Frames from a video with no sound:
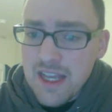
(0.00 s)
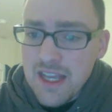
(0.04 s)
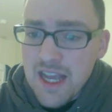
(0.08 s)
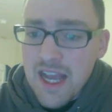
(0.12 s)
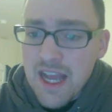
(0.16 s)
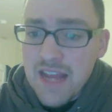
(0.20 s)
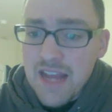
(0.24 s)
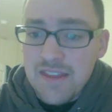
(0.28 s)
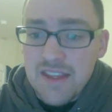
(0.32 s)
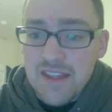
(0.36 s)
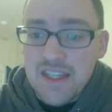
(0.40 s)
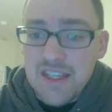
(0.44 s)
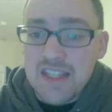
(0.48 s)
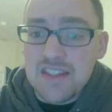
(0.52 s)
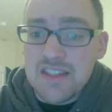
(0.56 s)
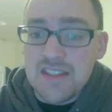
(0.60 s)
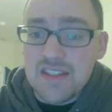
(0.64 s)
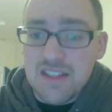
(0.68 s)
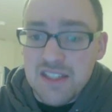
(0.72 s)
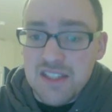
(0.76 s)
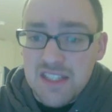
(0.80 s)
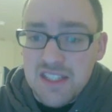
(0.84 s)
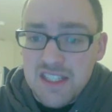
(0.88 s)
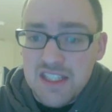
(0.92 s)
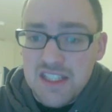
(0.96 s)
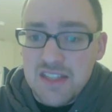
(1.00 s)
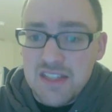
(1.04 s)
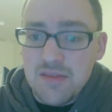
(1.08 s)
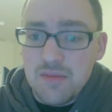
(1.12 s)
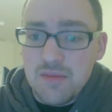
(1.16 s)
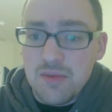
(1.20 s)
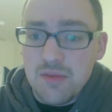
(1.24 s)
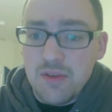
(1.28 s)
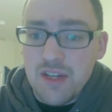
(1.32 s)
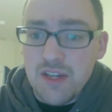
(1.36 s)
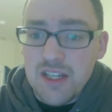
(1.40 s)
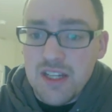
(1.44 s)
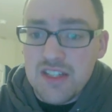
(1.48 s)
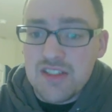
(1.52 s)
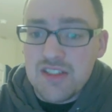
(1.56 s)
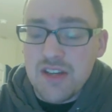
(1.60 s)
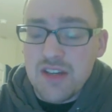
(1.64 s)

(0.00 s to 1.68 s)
I think it is a key point to